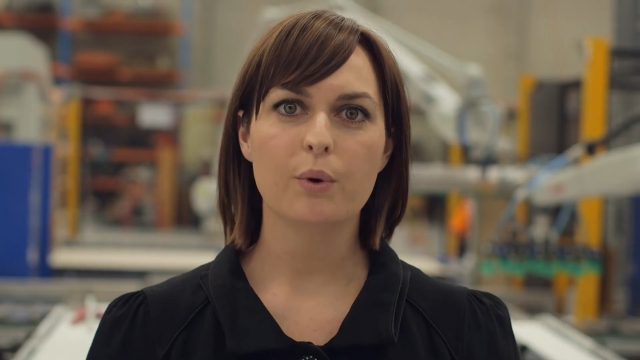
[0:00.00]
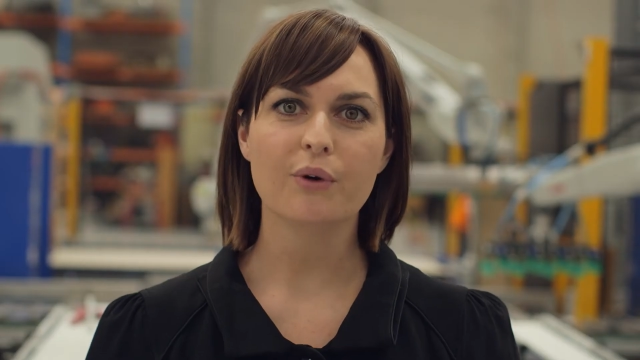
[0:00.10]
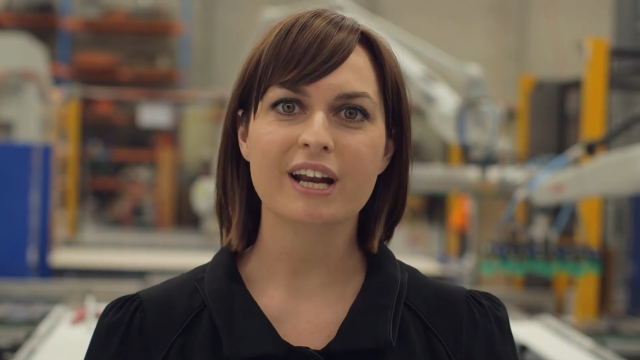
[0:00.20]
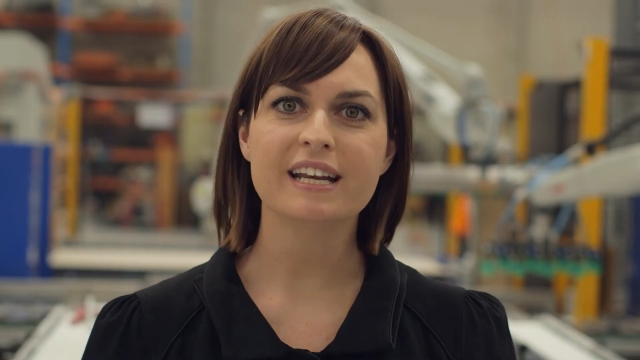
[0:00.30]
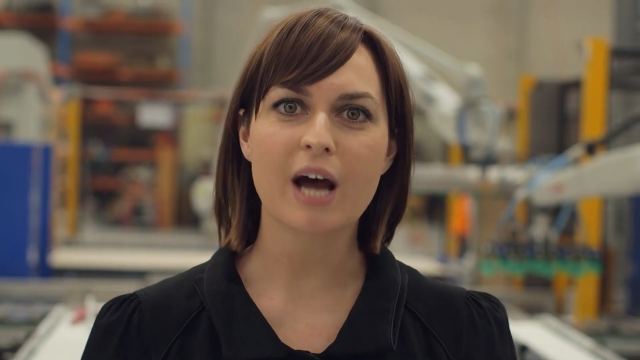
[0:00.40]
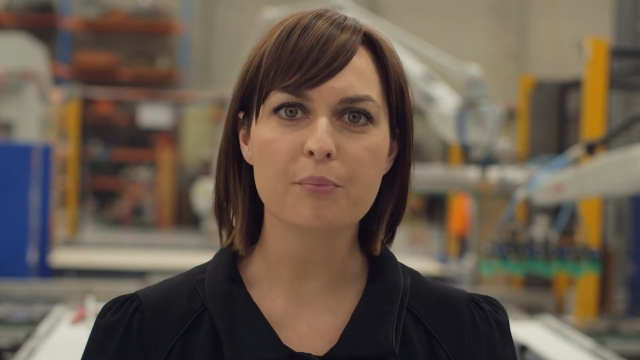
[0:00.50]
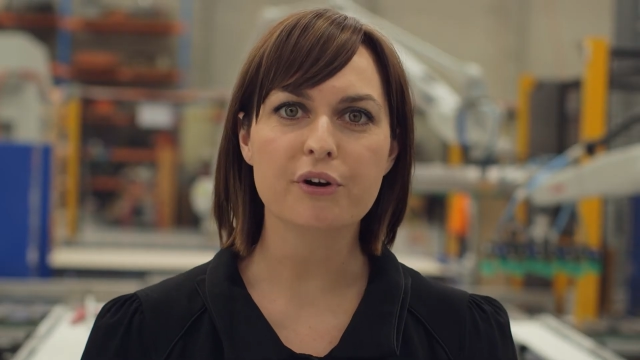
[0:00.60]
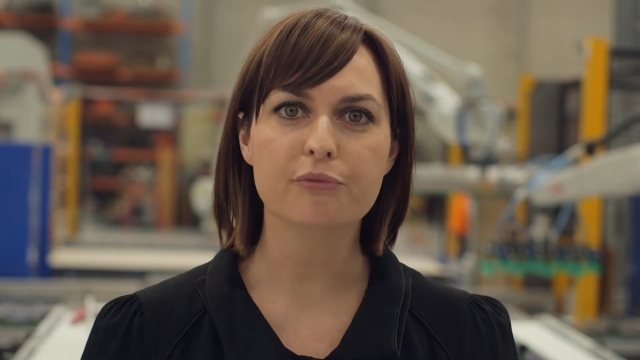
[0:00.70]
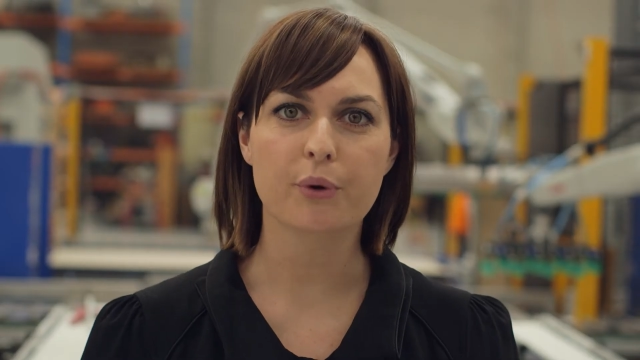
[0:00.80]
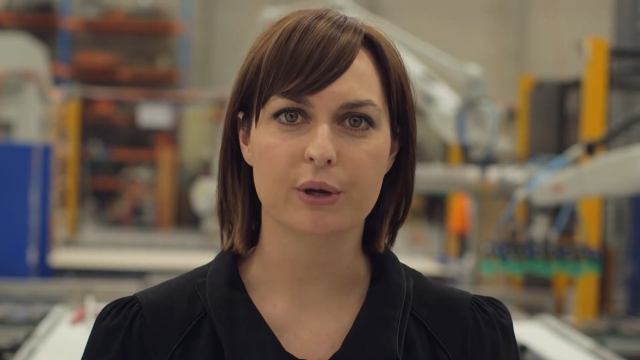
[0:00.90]
We run a number
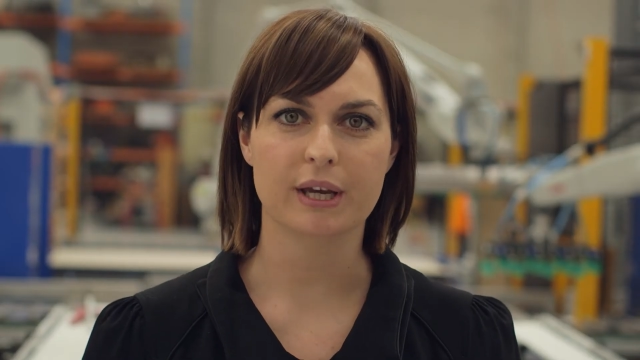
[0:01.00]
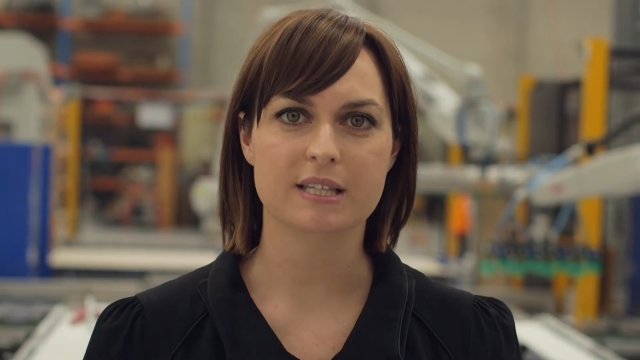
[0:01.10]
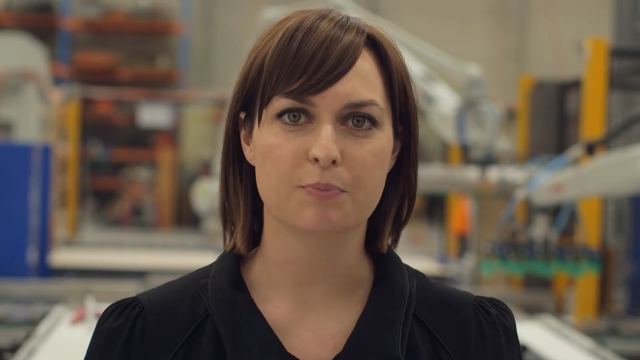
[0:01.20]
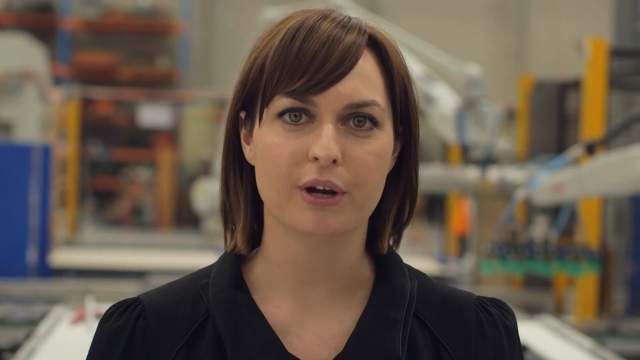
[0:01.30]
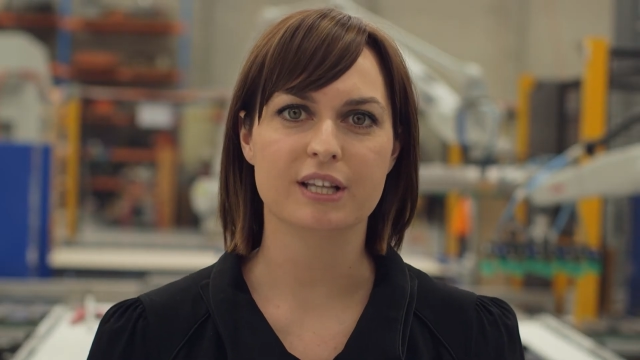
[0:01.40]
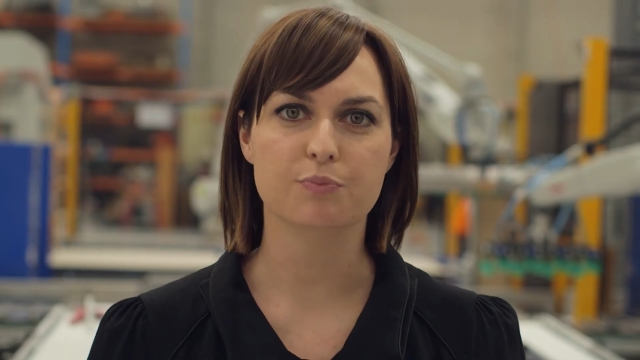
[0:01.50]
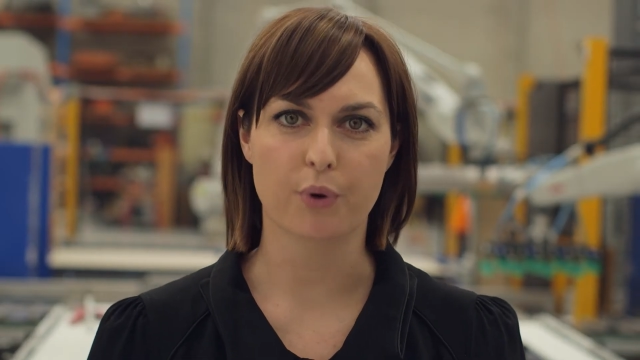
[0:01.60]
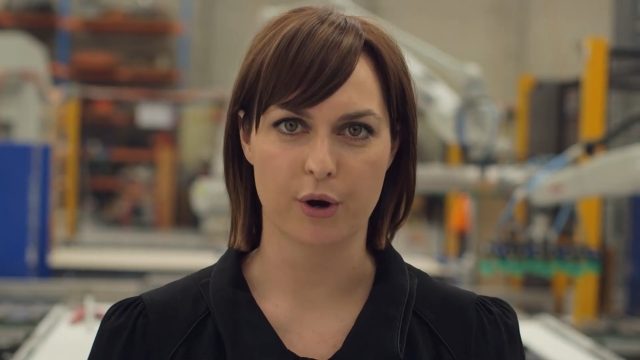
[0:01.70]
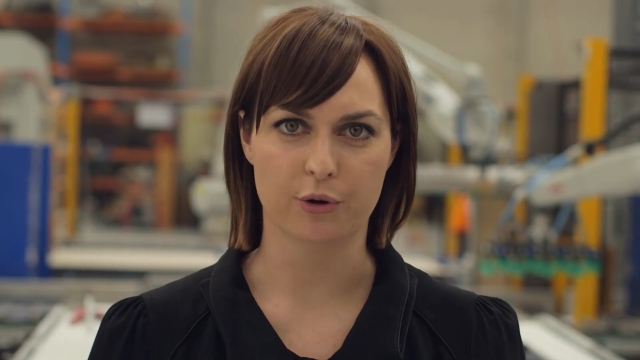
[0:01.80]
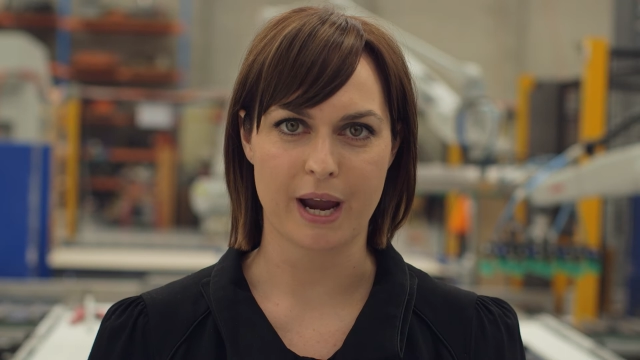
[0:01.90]
of work experience
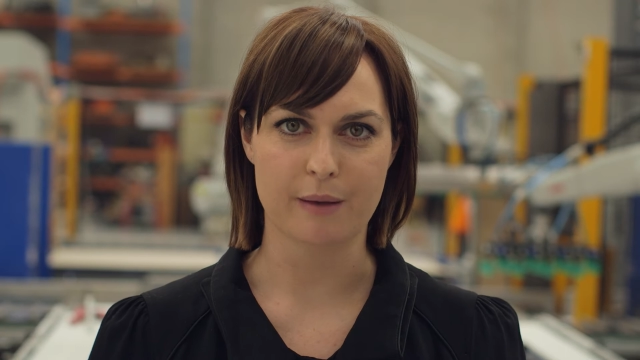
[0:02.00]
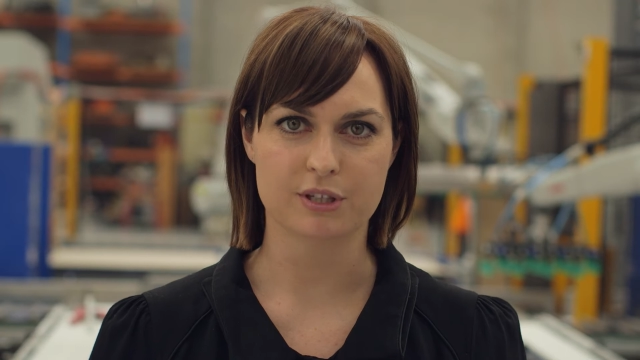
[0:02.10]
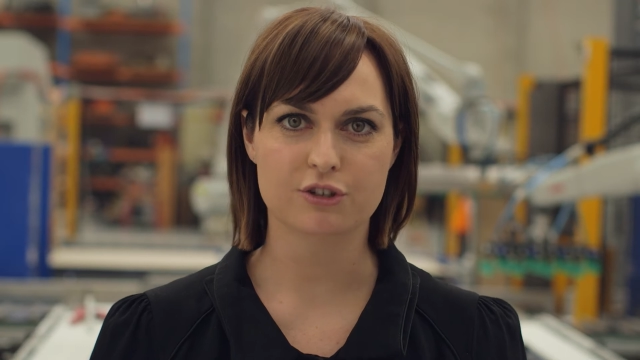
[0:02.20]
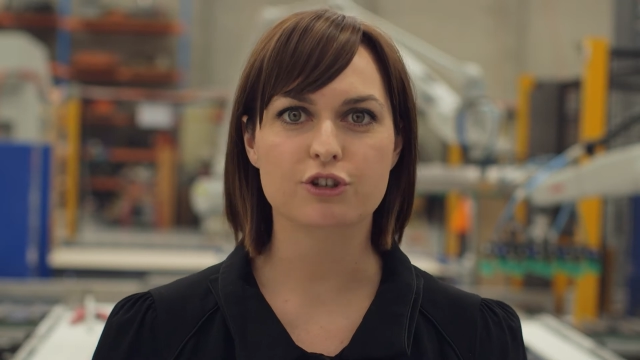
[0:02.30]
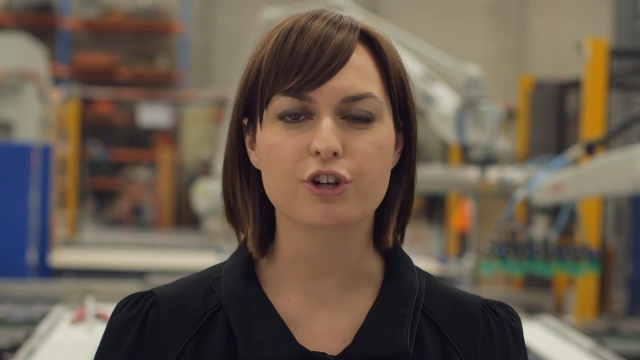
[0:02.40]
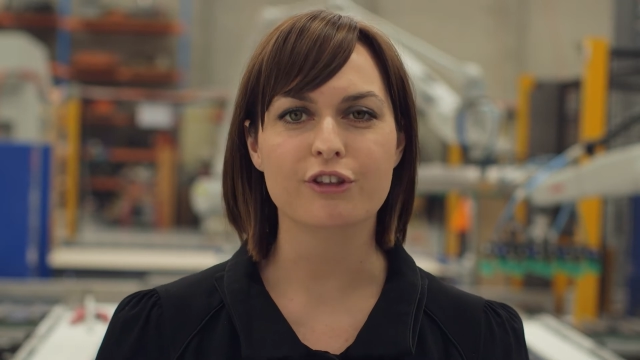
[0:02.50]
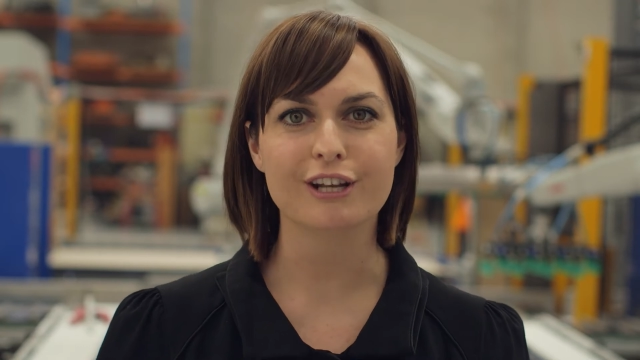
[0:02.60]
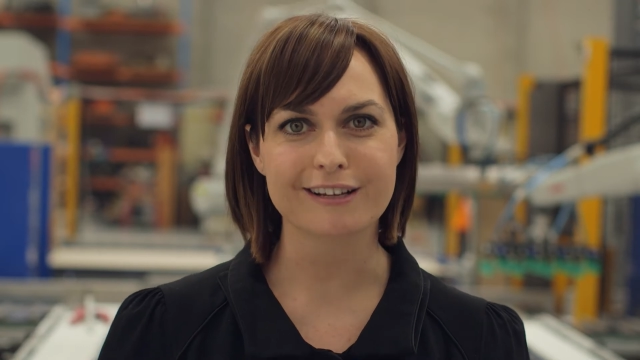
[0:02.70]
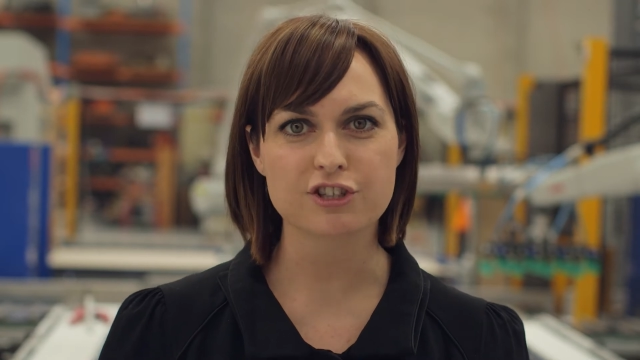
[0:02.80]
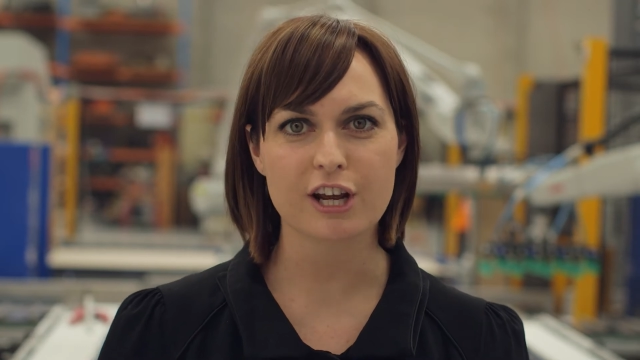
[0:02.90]
programs to show the next